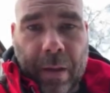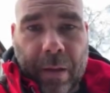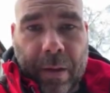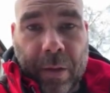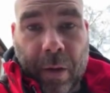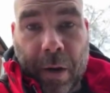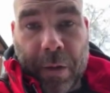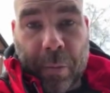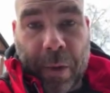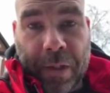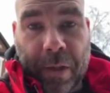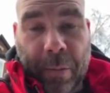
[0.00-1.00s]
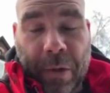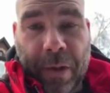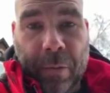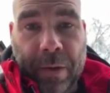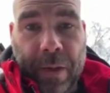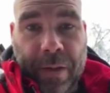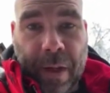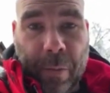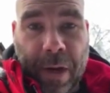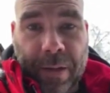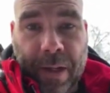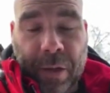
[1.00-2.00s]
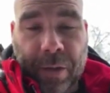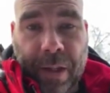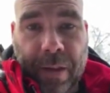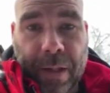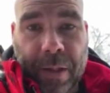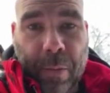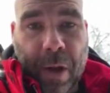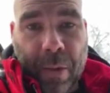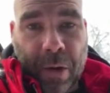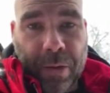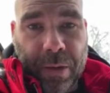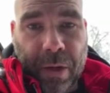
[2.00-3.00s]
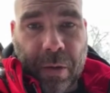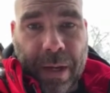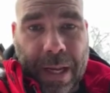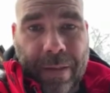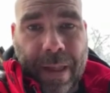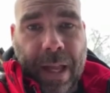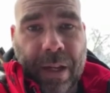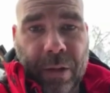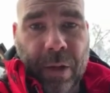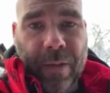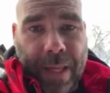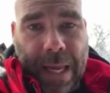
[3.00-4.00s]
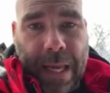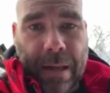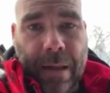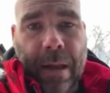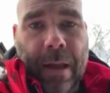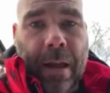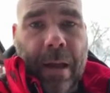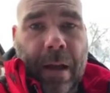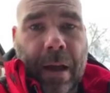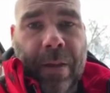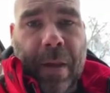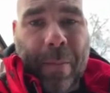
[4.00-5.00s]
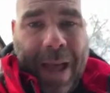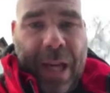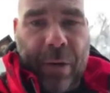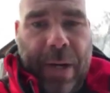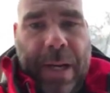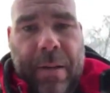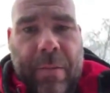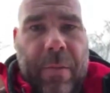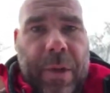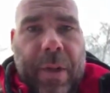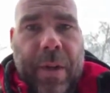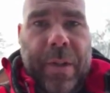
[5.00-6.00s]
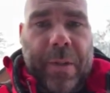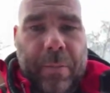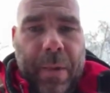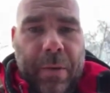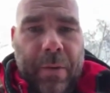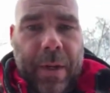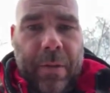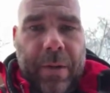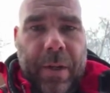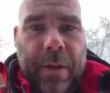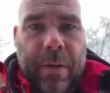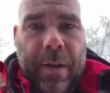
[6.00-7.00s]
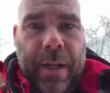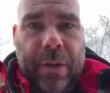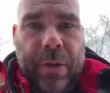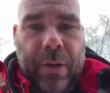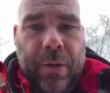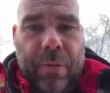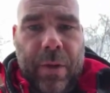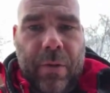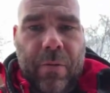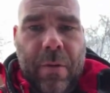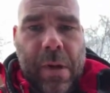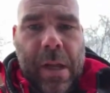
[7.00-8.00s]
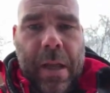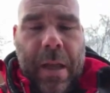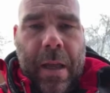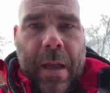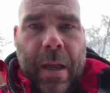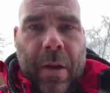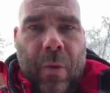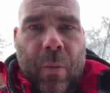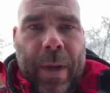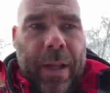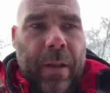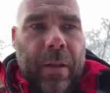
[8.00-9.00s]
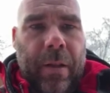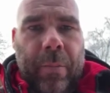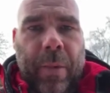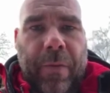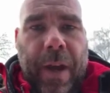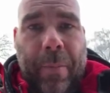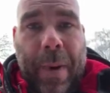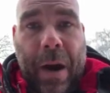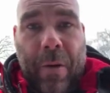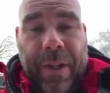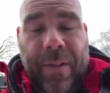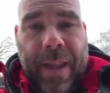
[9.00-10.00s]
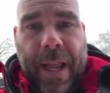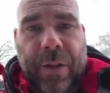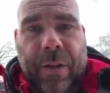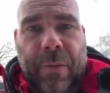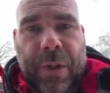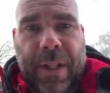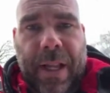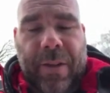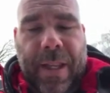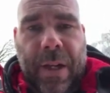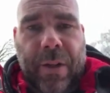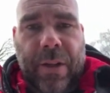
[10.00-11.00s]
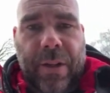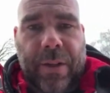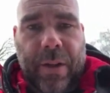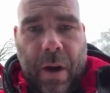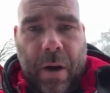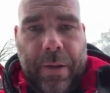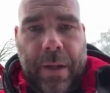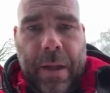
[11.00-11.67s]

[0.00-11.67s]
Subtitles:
So cars are pretty simple. They work the same way essentially that small boats do, in that you turn the key, the battery, which I'll spin around here and show you, will provide power to the engine, which allows the engine to start.